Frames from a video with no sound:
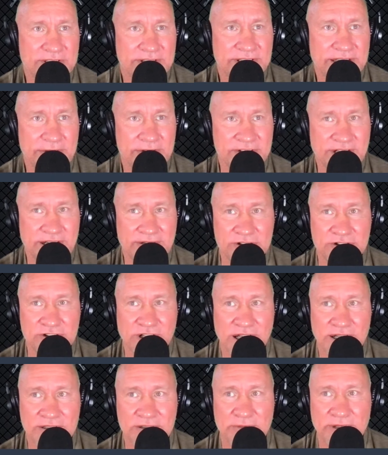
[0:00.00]
That was kind of a
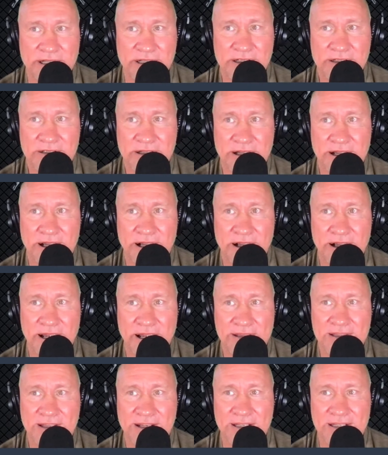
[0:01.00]
shock to me. I
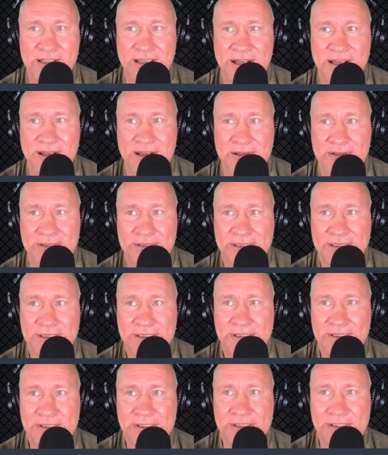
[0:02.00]
thought he kind of,
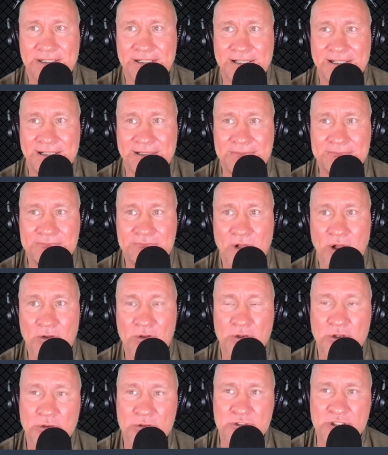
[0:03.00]
although
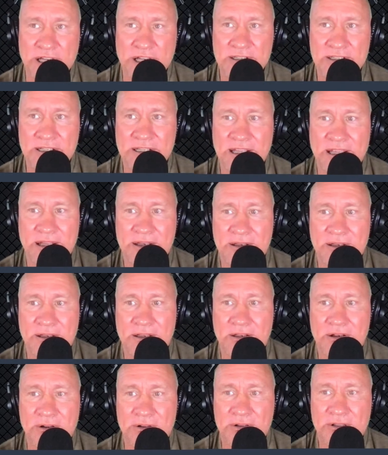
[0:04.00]
JD and
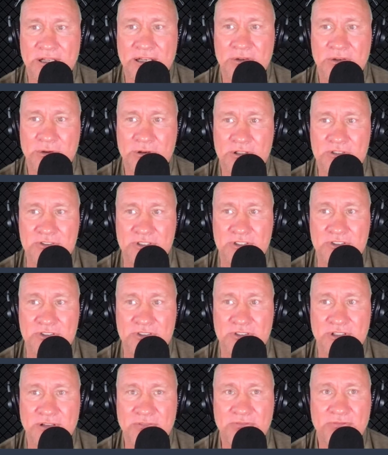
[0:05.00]
that organization,
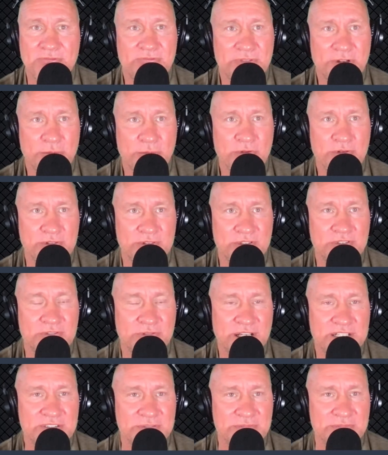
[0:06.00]
they're willing to
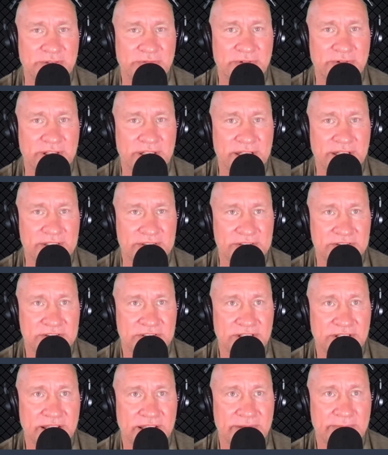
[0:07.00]
try some different things.
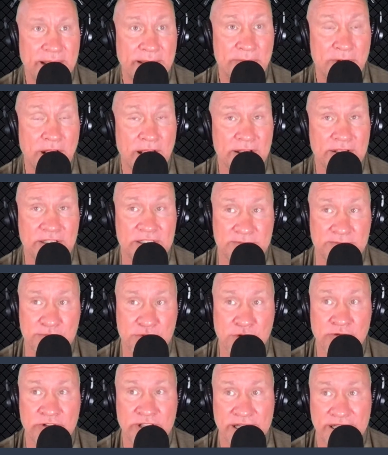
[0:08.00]
And Babcock has
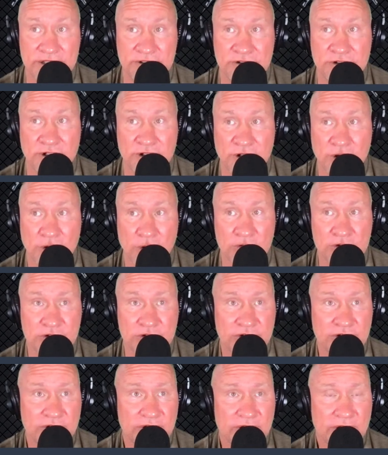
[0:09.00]
proven that he's a good coach.